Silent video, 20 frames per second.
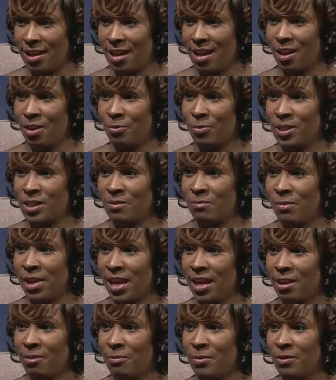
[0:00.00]
it was
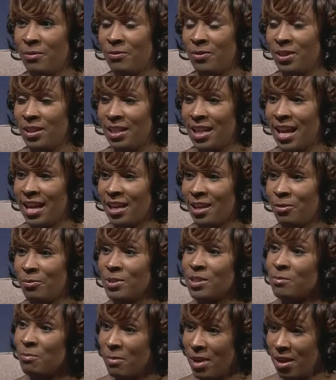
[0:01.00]
making me feel like it
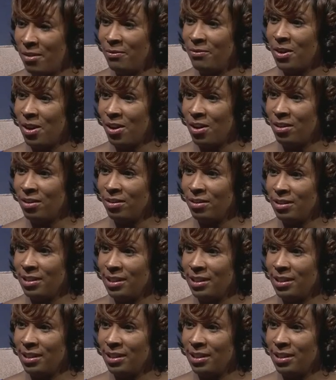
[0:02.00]
was my fault,